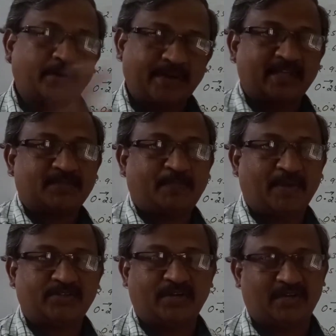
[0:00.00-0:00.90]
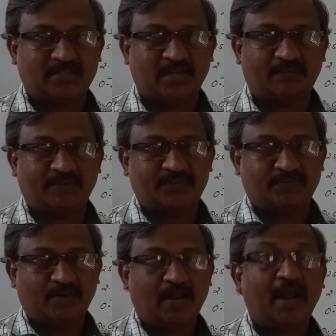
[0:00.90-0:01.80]
next page itself is
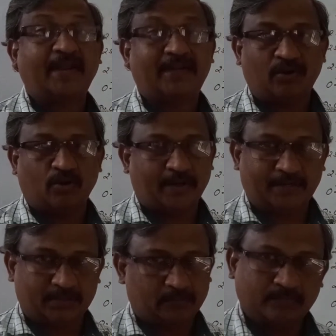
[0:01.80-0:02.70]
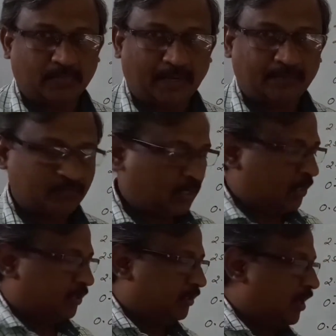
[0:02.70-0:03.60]
your anti-logarithm, right?
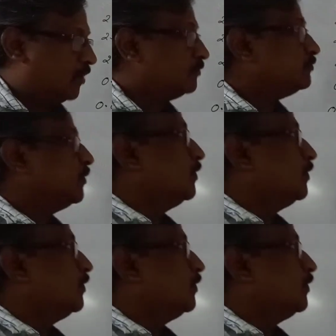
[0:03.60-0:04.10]
Now